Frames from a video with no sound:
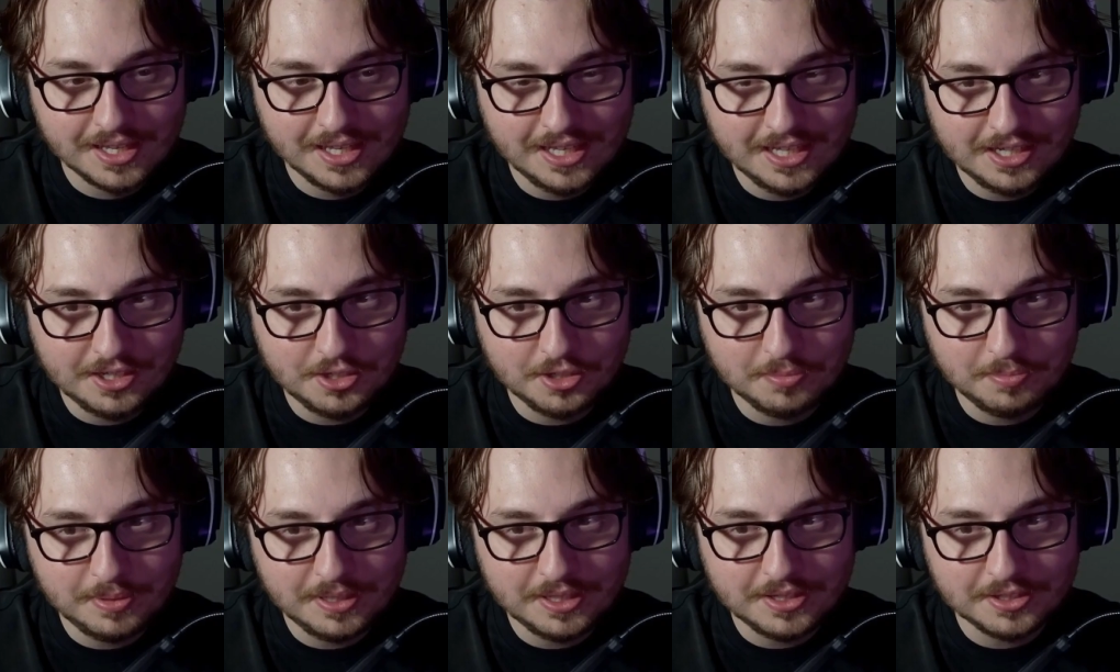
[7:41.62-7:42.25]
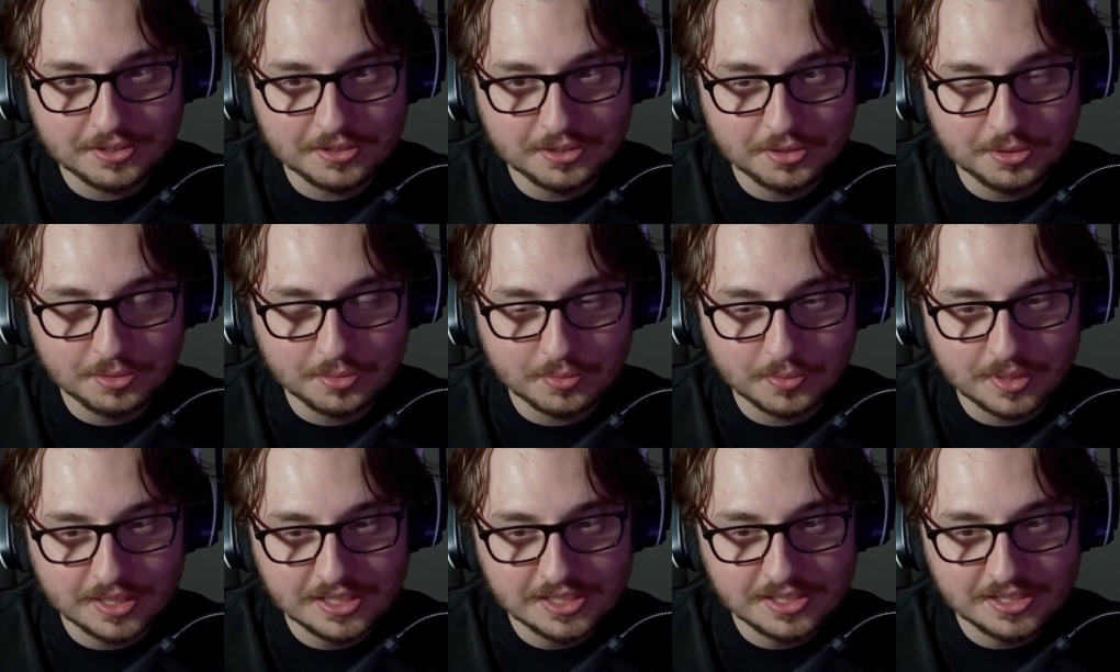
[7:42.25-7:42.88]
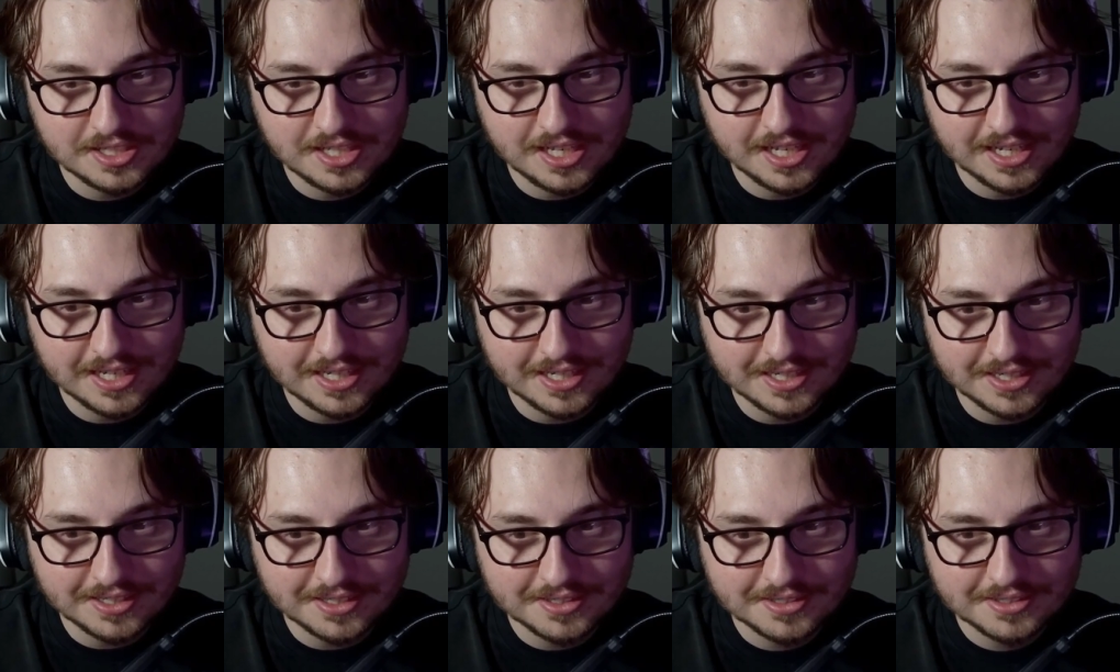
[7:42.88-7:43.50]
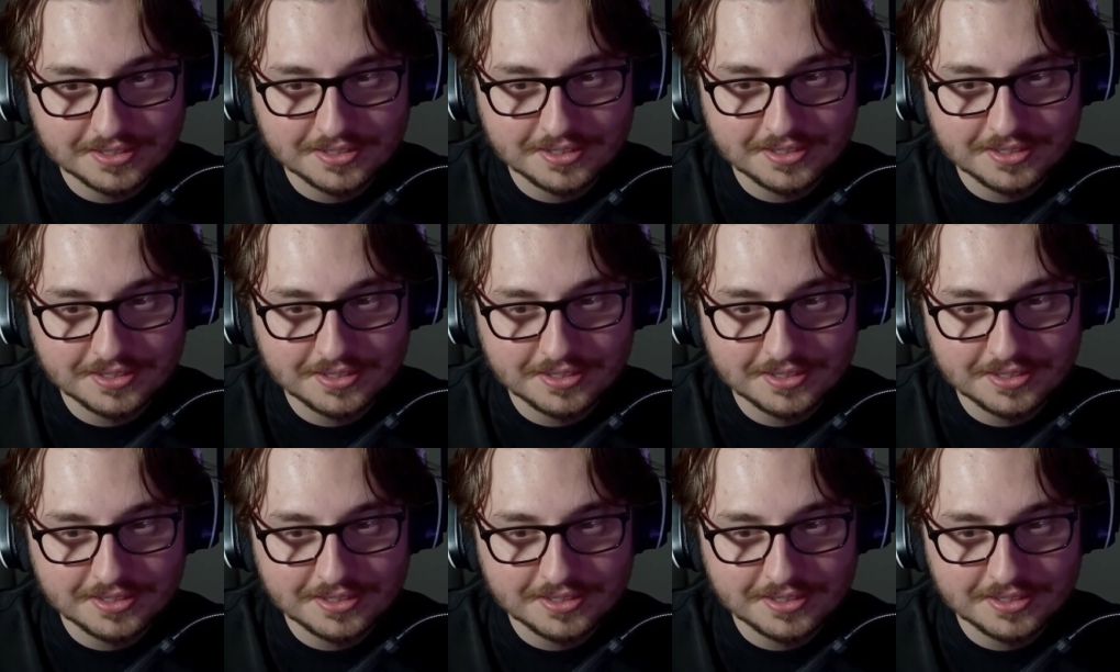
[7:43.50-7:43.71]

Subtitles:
he could be the new Riz King.